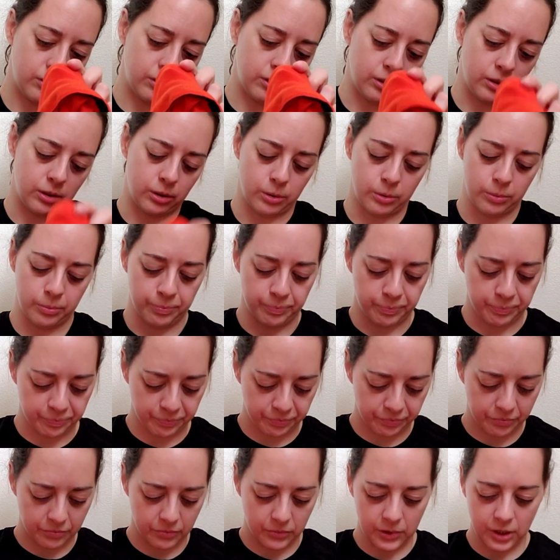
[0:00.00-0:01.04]

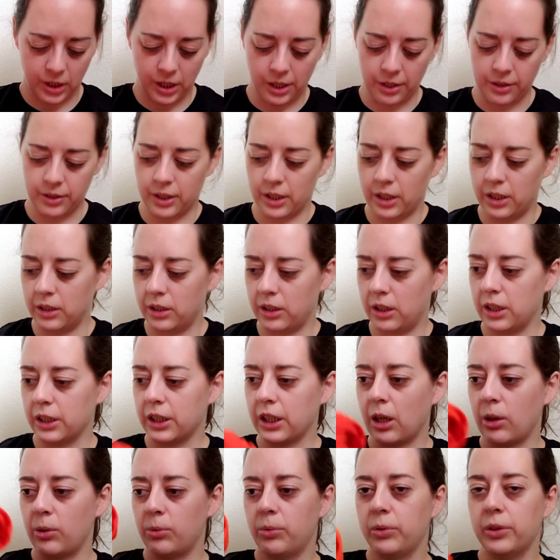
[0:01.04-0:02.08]
And then it
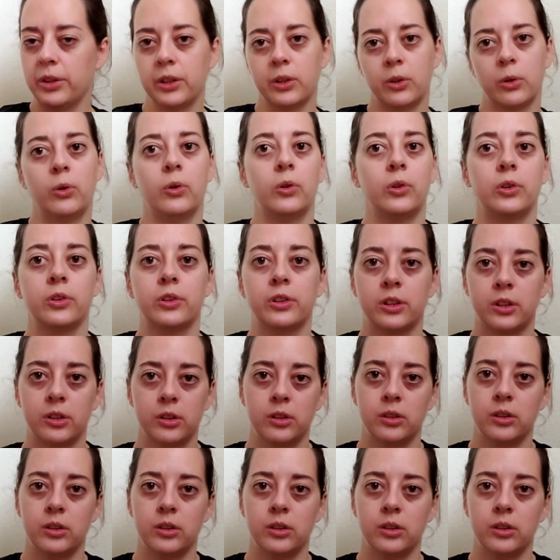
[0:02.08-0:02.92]
got really cold